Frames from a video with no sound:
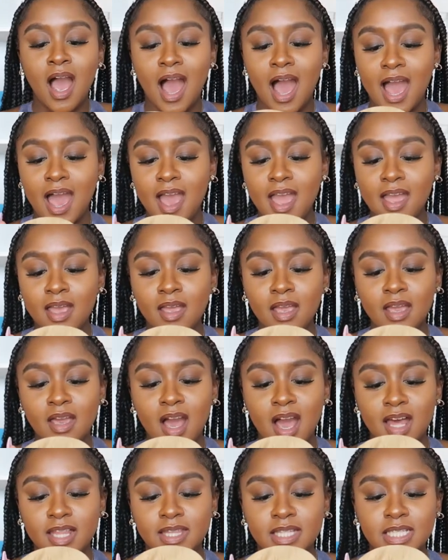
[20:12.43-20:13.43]
I
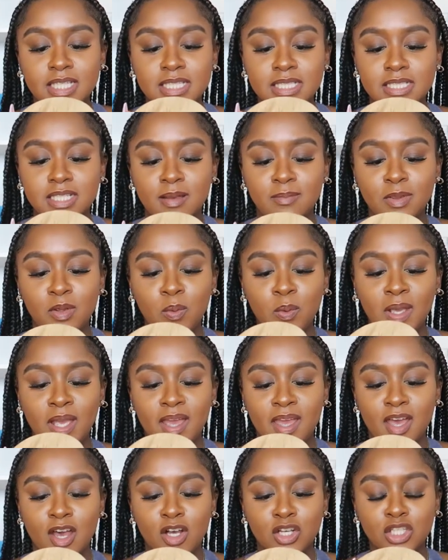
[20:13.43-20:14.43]
got this
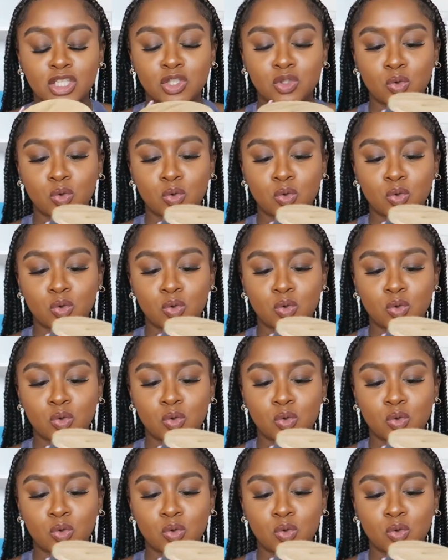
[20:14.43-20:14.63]
WNL